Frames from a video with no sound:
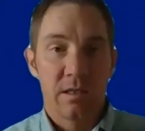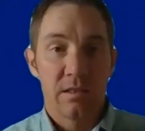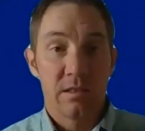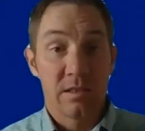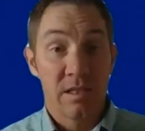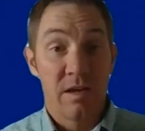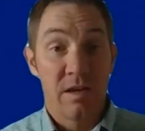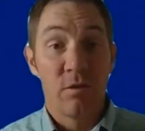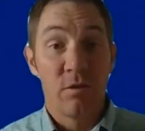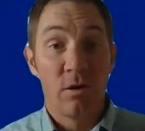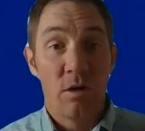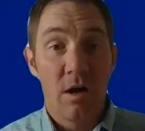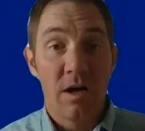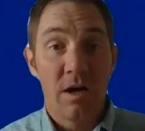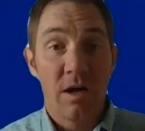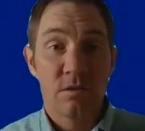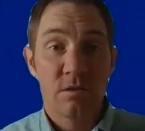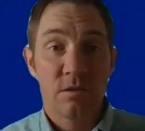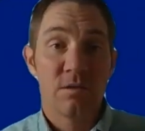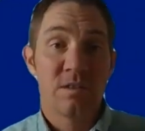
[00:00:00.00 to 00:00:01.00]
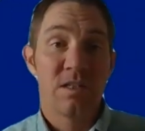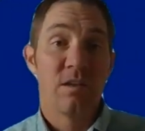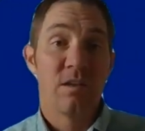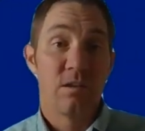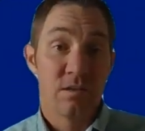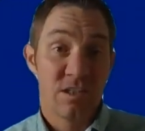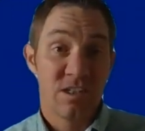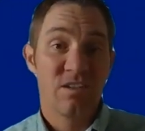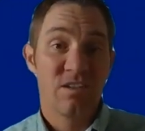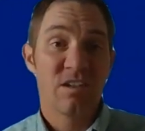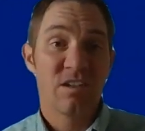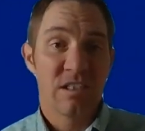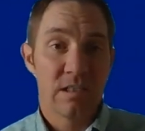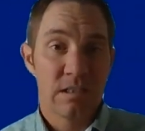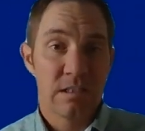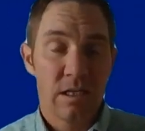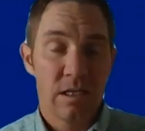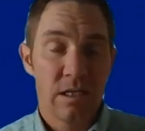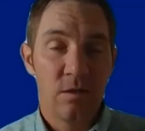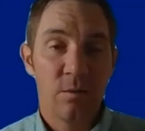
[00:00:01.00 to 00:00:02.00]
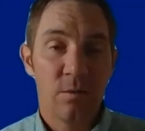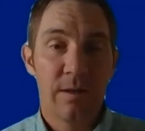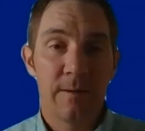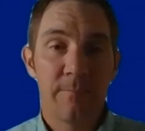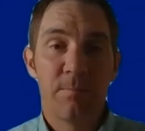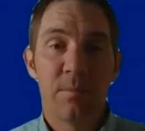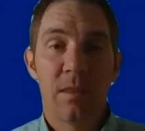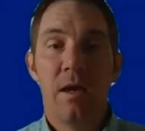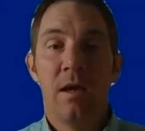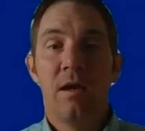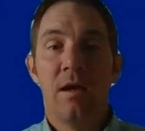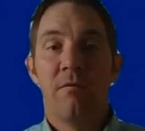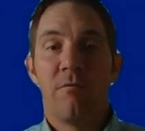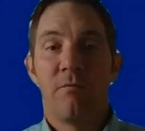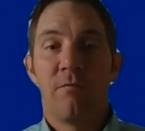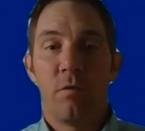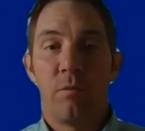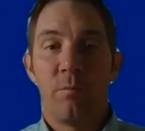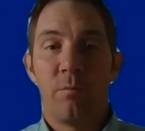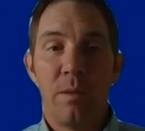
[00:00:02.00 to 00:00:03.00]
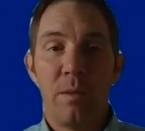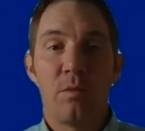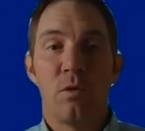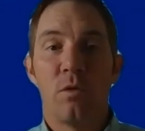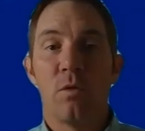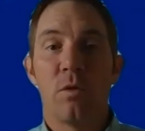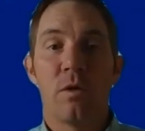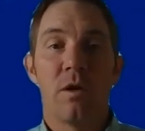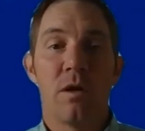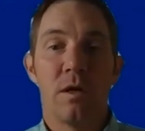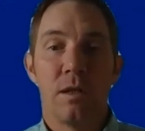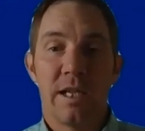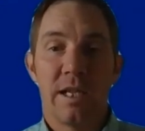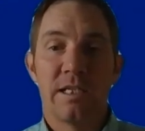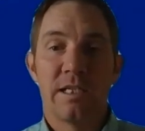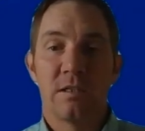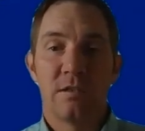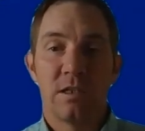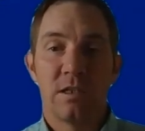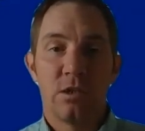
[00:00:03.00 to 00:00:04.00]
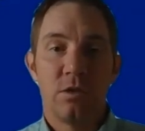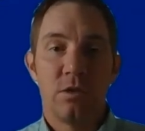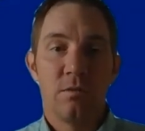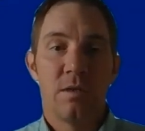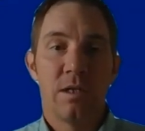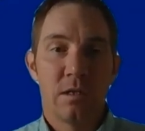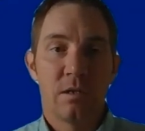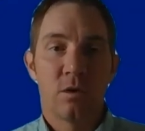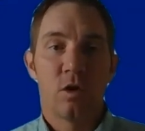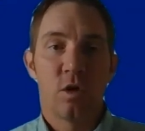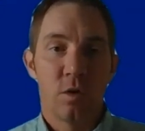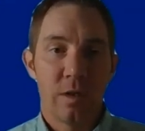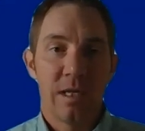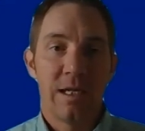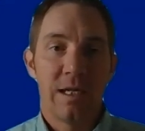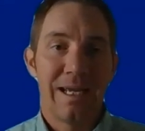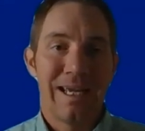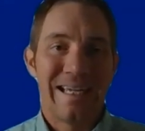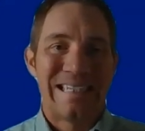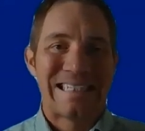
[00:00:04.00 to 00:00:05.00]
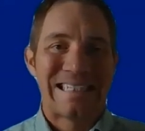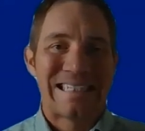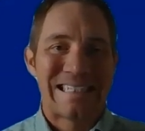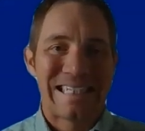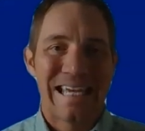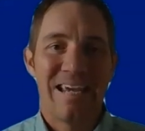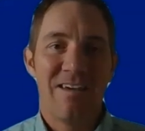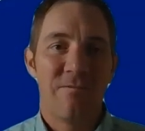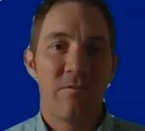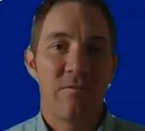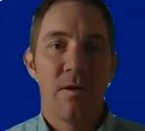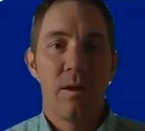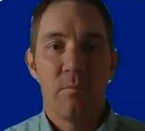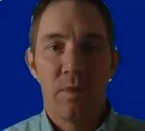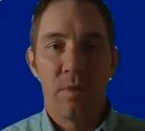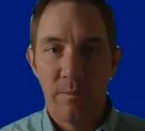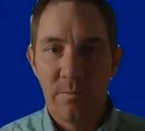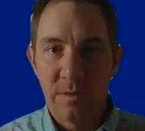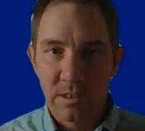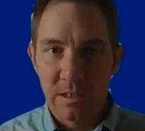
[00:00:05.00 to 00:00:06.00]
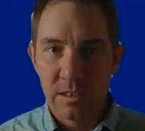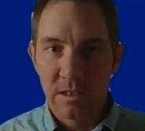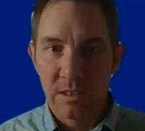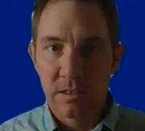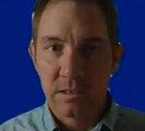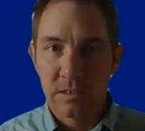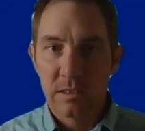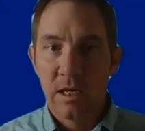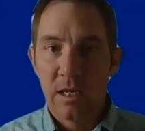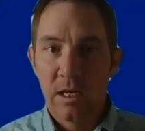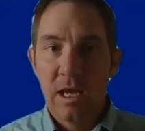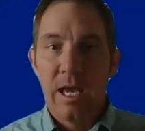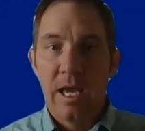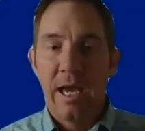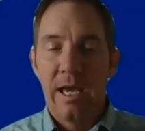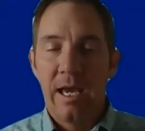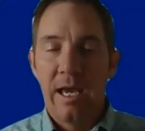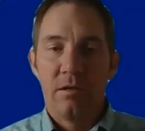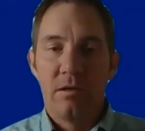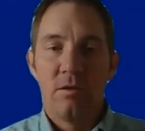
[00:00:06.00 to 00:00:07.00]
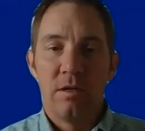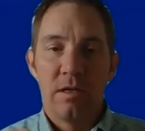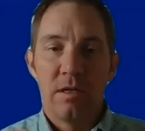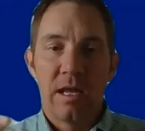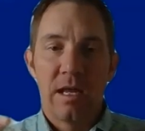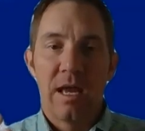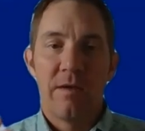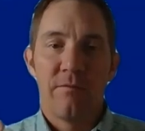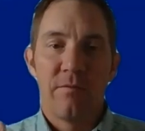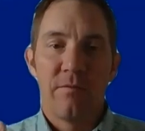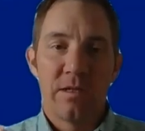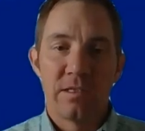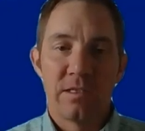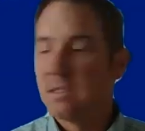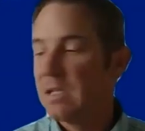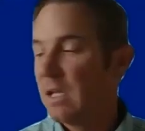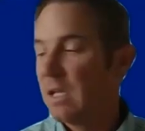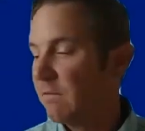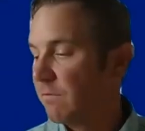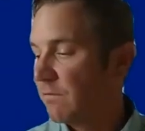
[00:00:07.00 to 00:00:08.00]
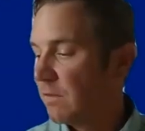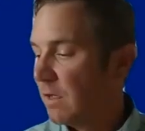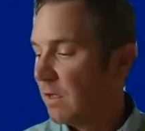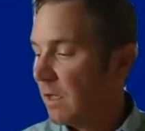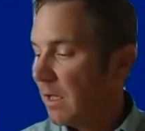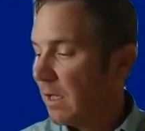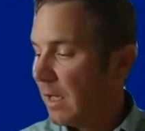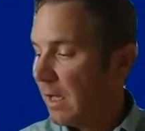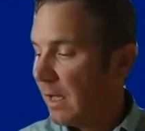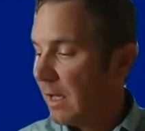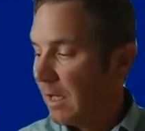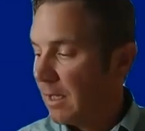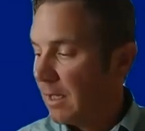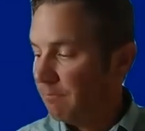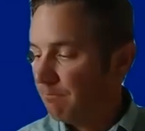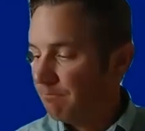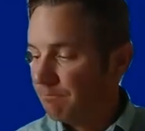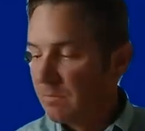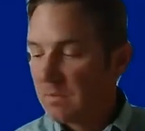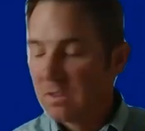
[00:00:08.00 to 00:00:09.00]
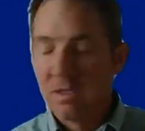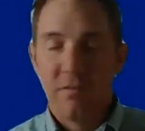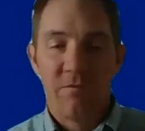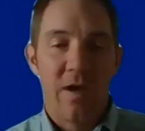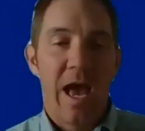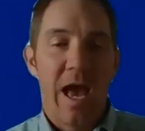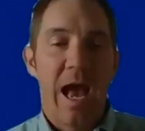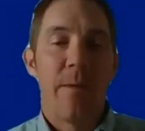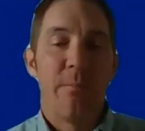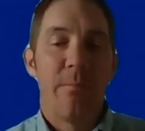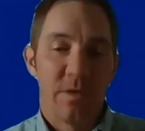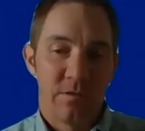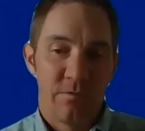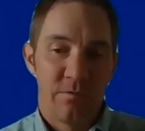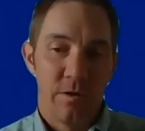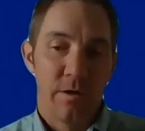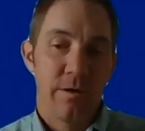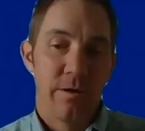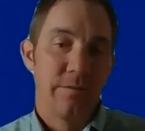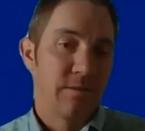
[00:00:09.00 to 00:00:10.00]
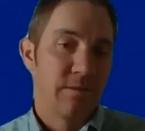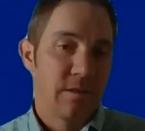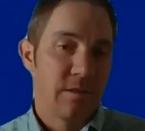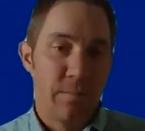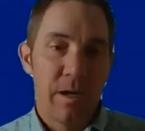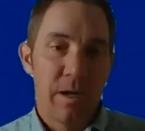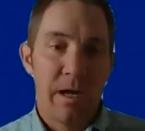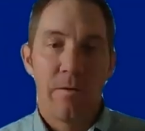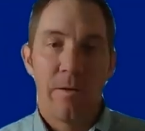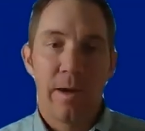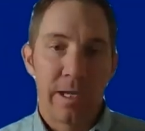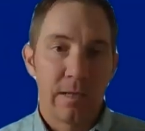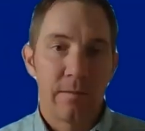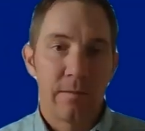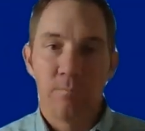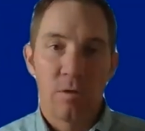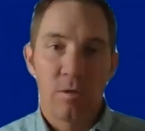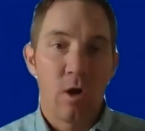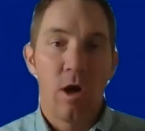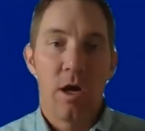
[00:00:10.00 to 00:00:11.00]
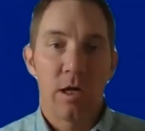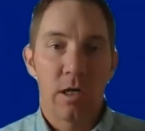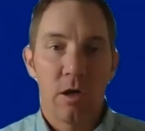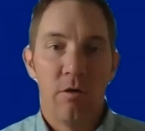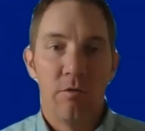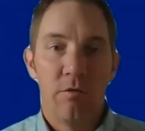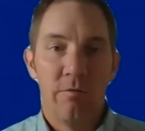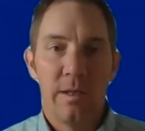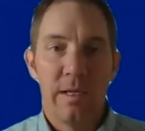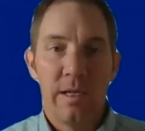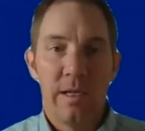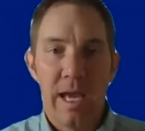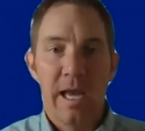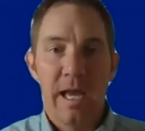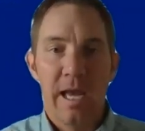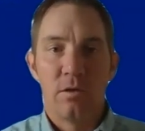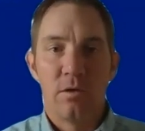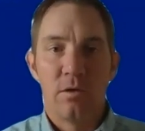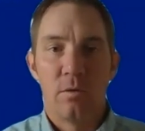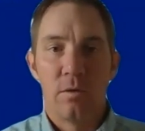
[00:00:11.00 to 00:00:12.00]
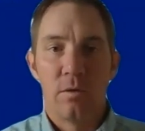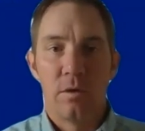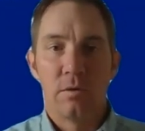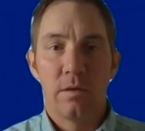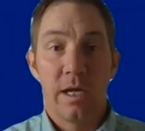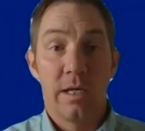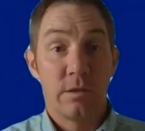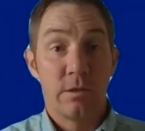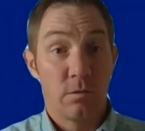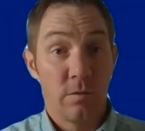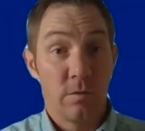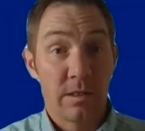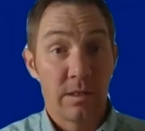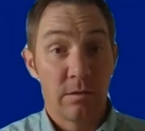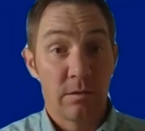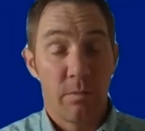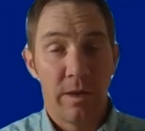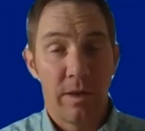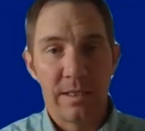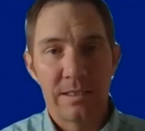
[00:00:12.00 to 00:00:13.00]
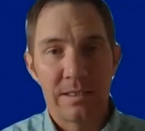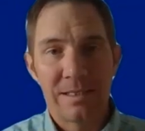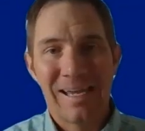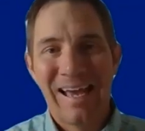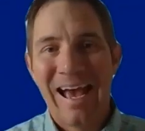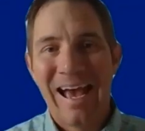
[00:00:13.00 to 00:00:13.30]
several lawsuits, and they're still continuing for people who are alleging that you didn't create safe premises and you didn't have a safe atmosphere, and somehow I caught COVID at your rental place.